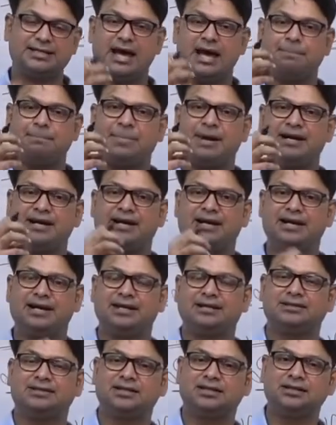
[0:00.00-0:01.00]
embedded
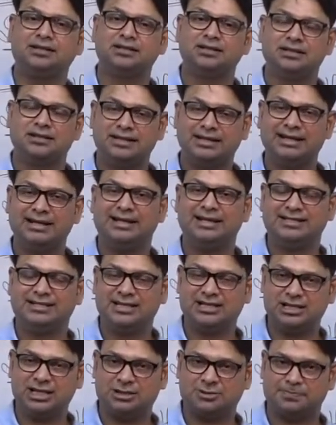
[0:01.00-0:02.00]
in the
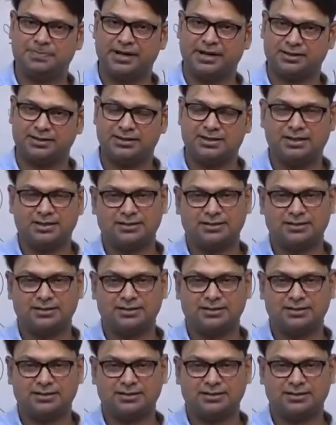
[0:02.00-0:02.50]
religious aspect.